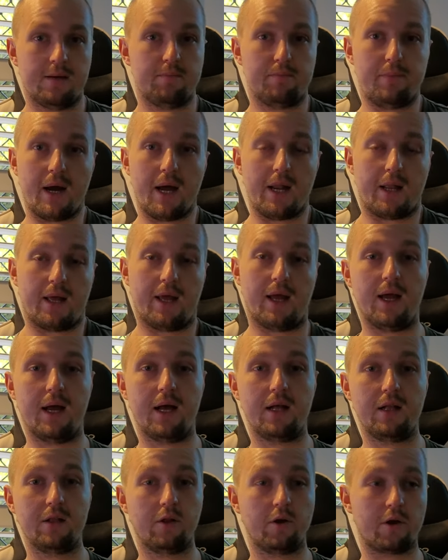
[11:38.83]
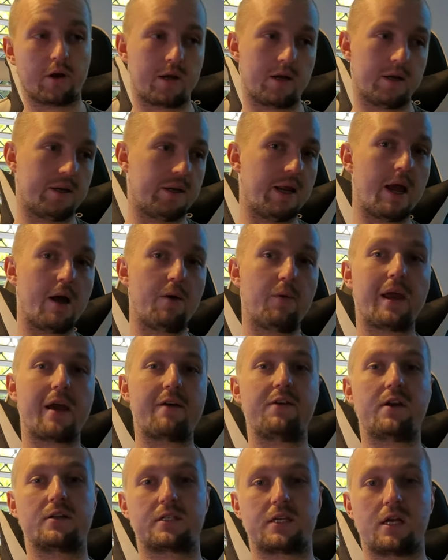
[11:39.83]
But look, now we
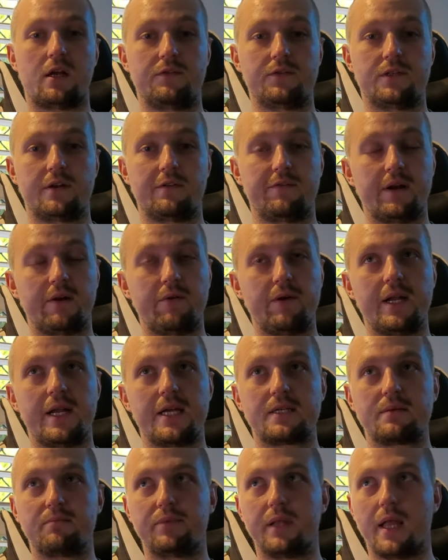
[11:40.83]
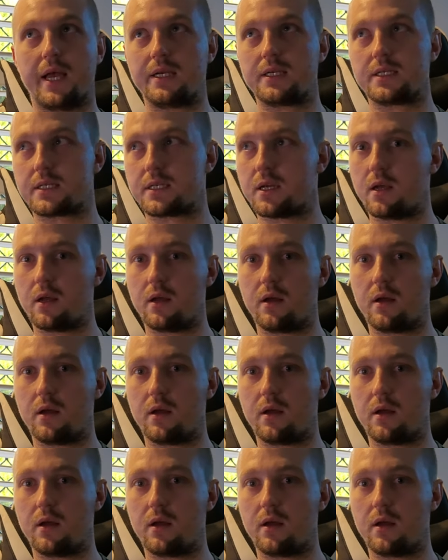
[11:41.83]
have ourselves in a very decent place.